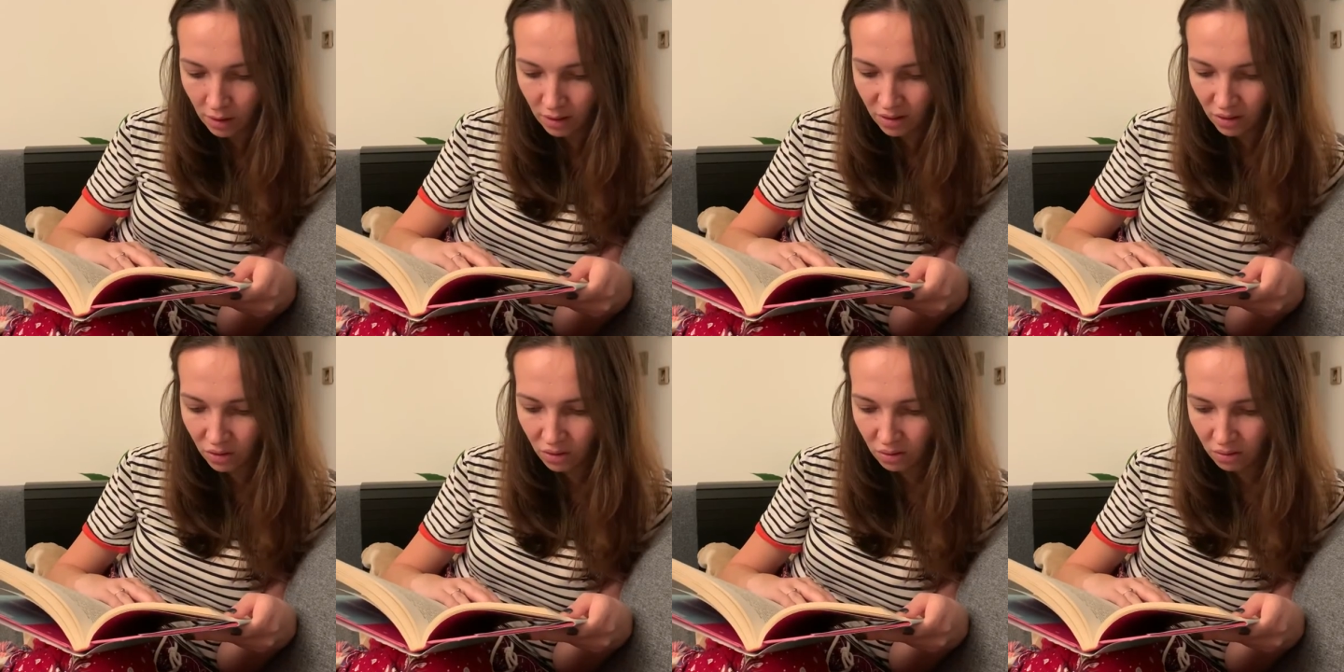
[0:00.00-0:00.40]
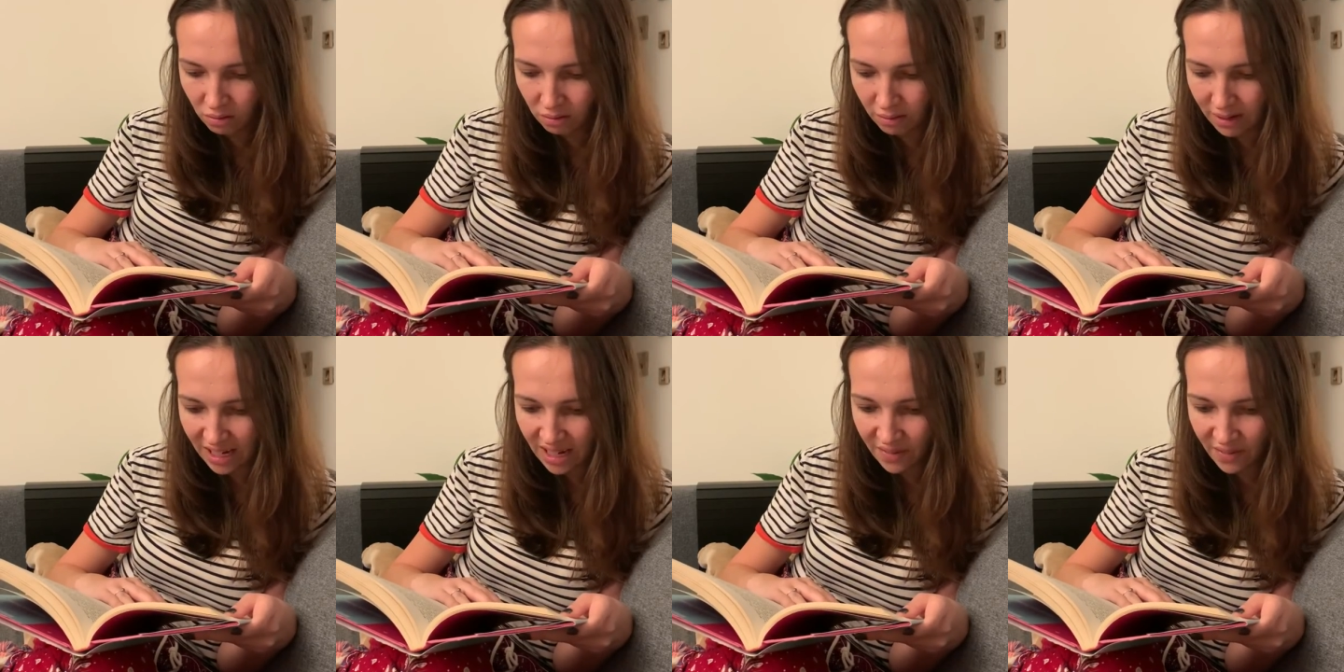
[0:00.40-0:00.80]
"Oh,
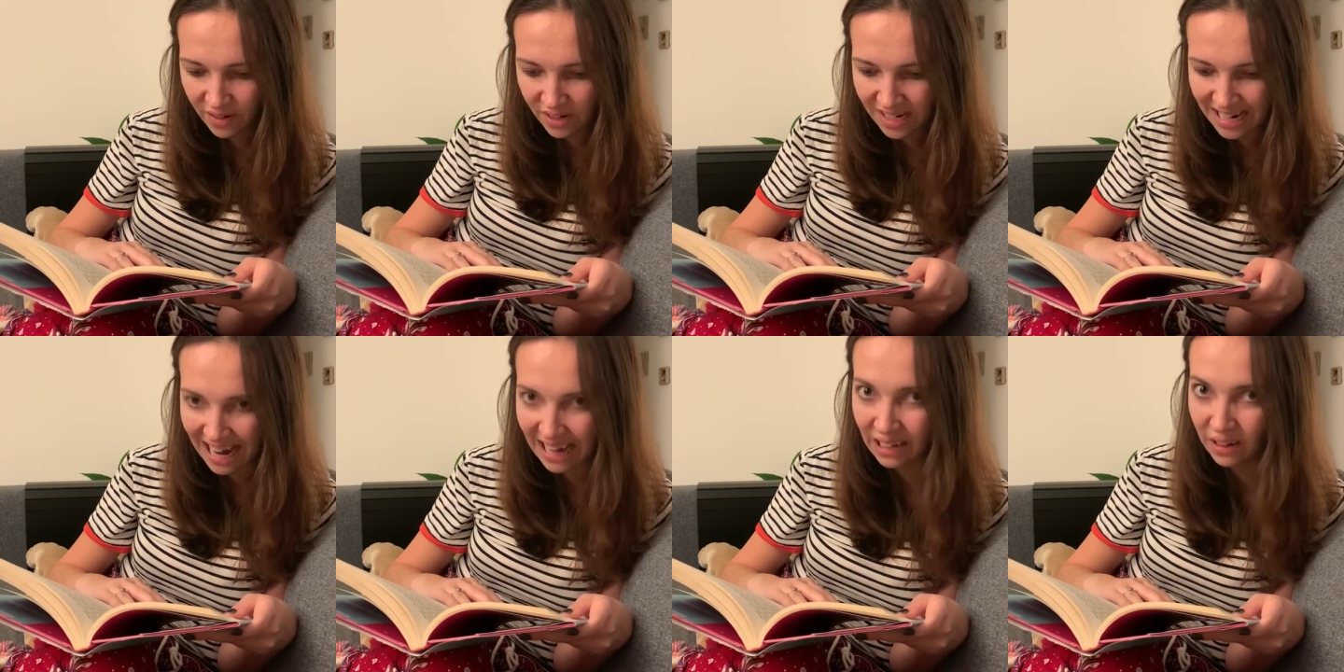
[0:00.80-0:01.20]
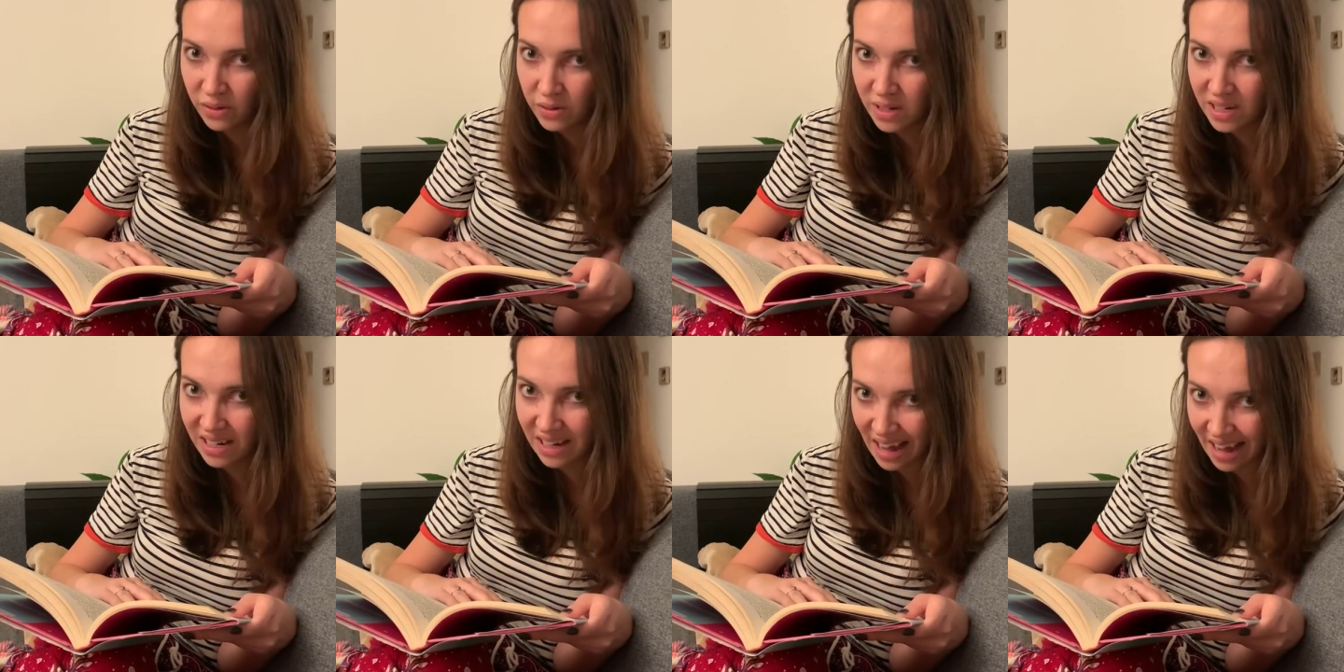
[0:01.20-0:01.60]
even
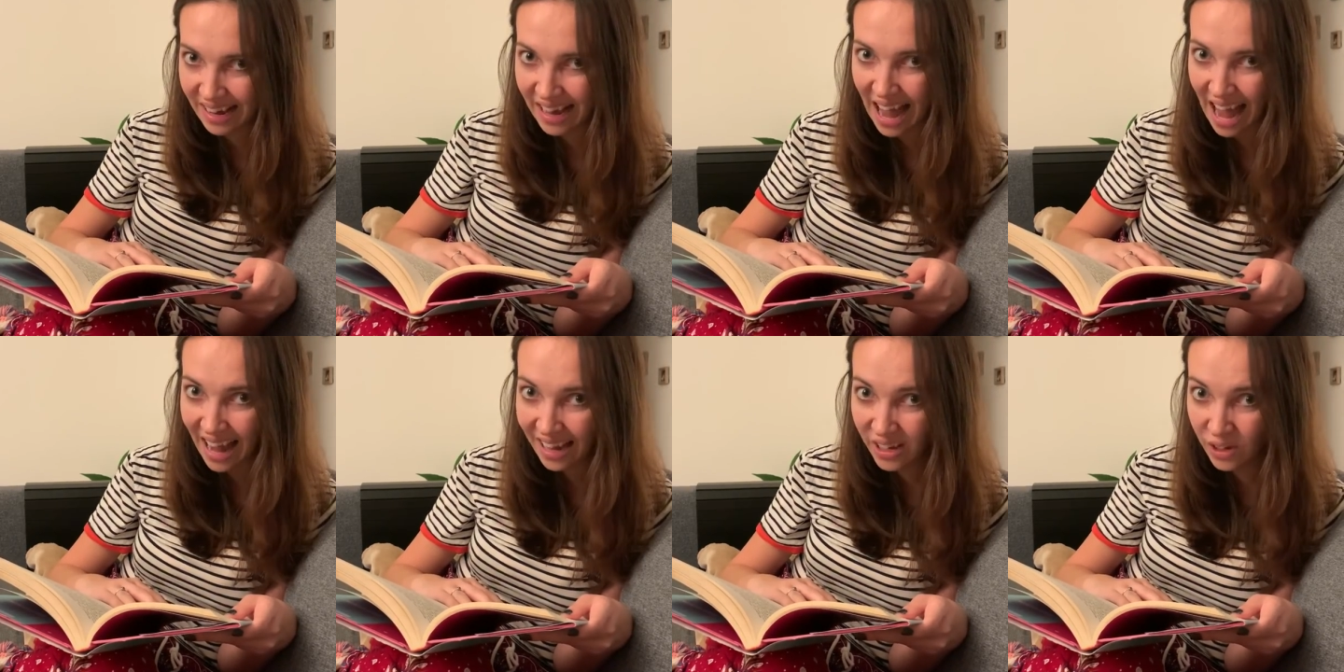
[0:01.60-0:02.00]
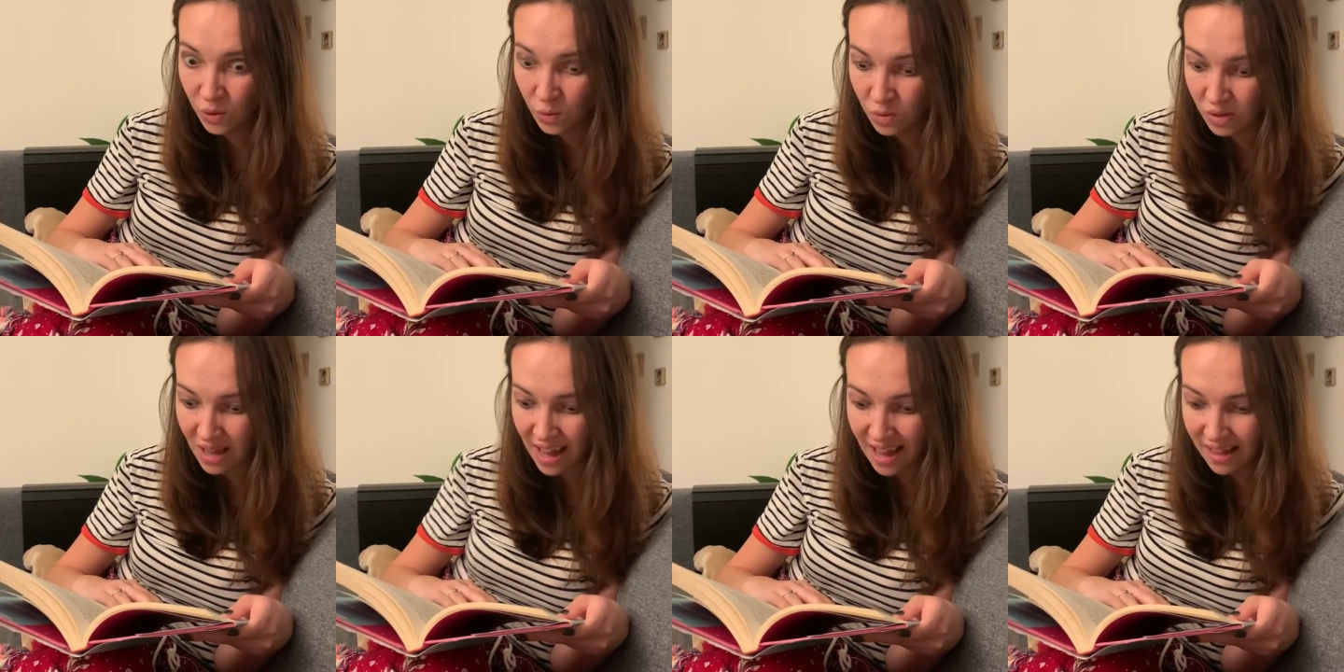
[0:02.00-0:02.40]
diluted like I
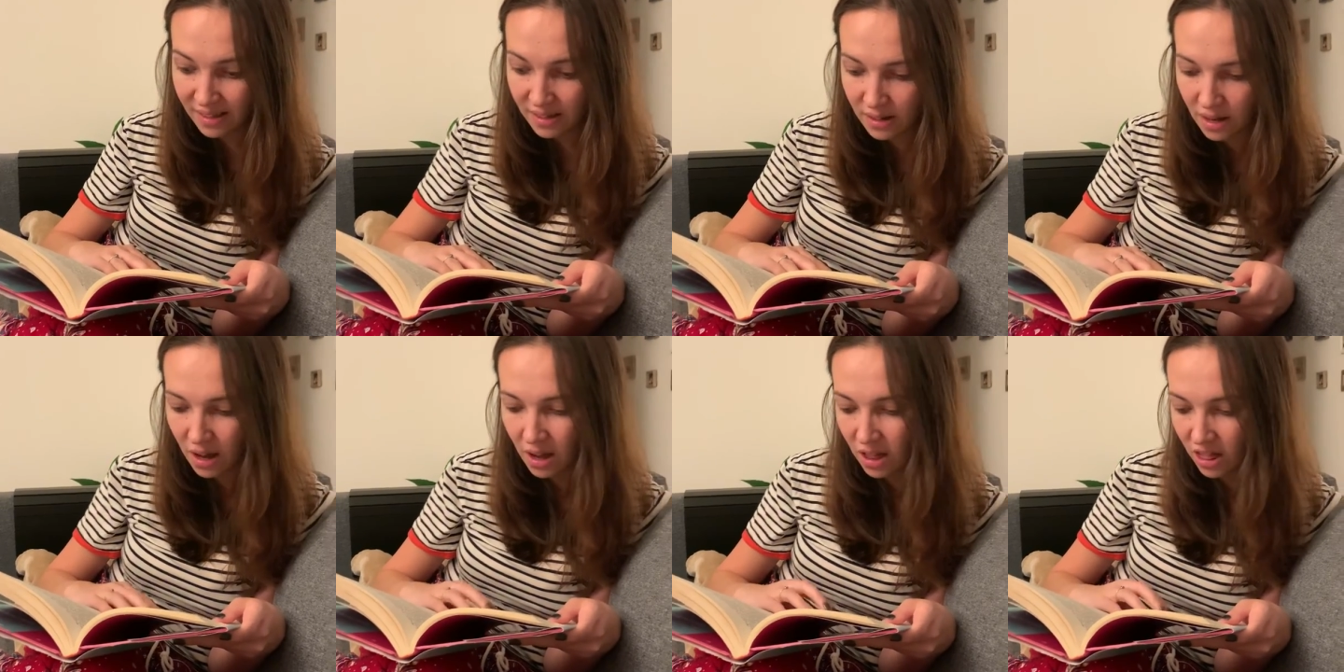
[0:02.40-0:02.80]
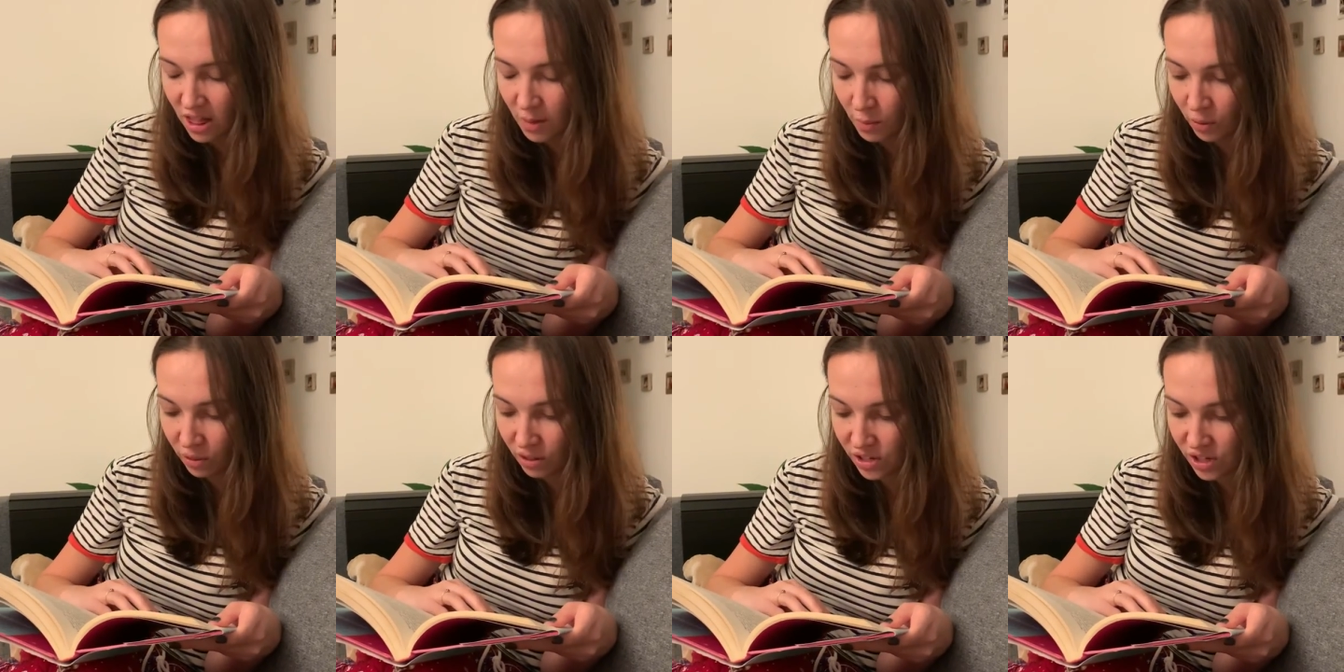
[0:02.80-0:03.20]
use it," the
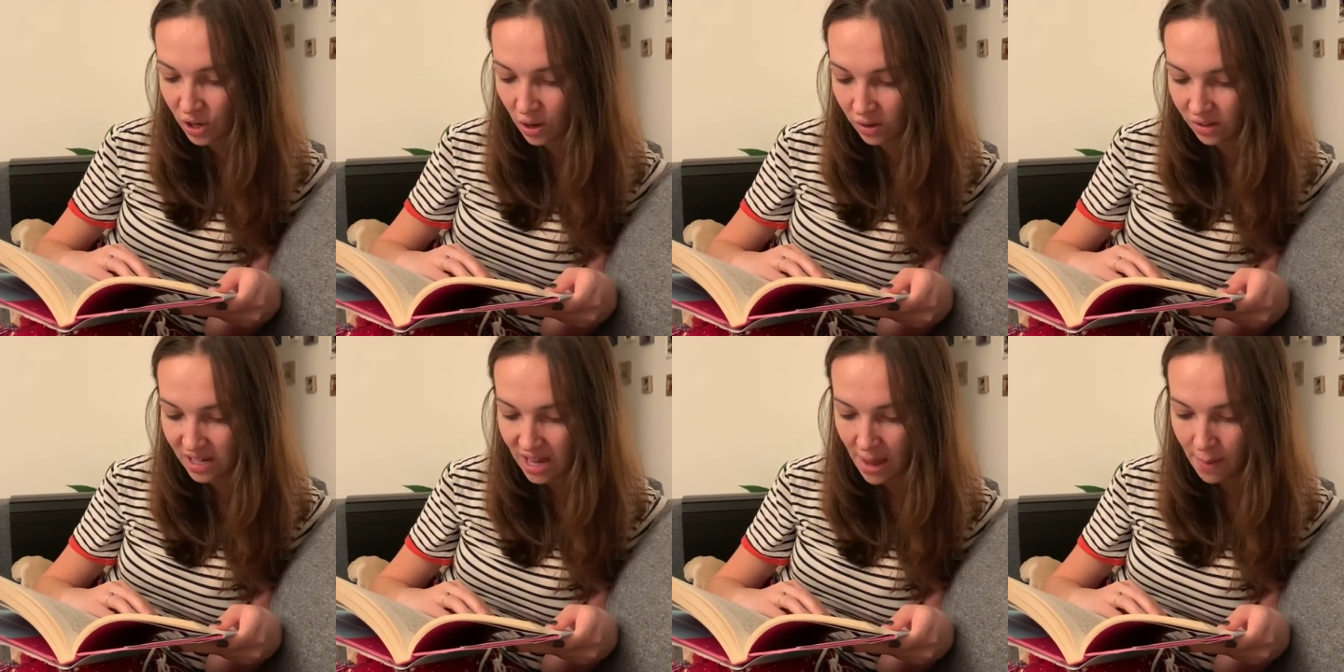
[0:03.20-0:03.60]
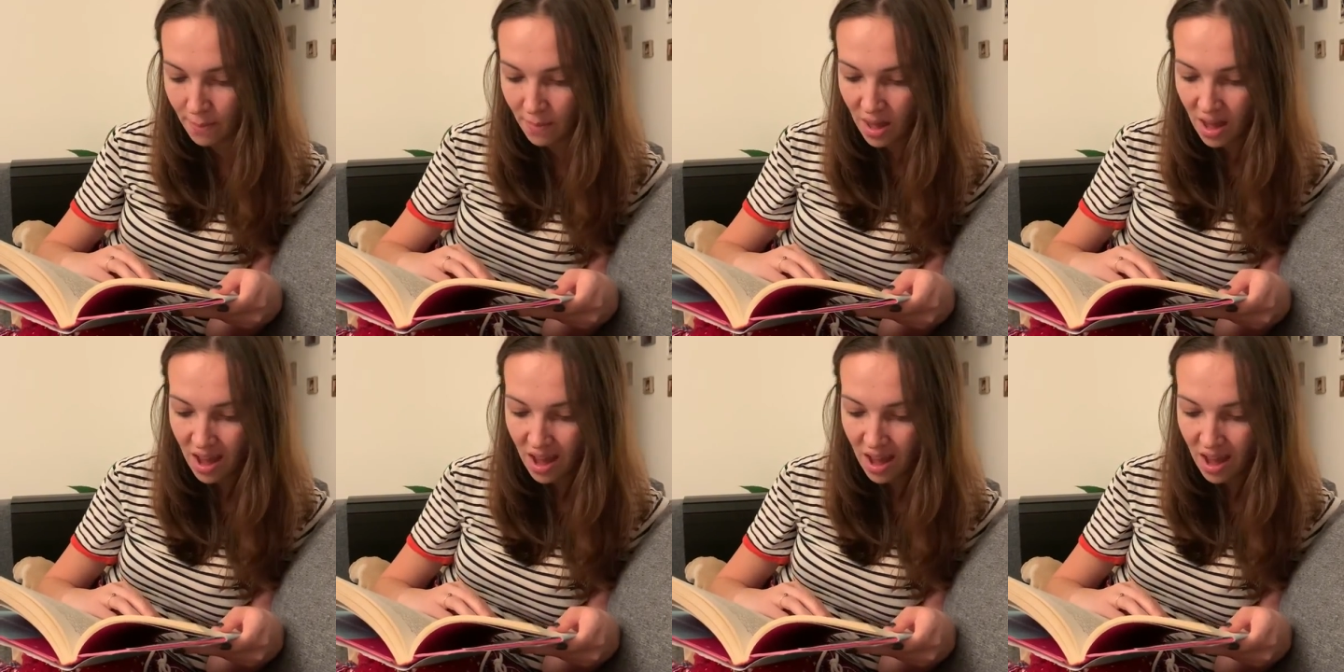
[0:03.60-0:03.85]
mother told him.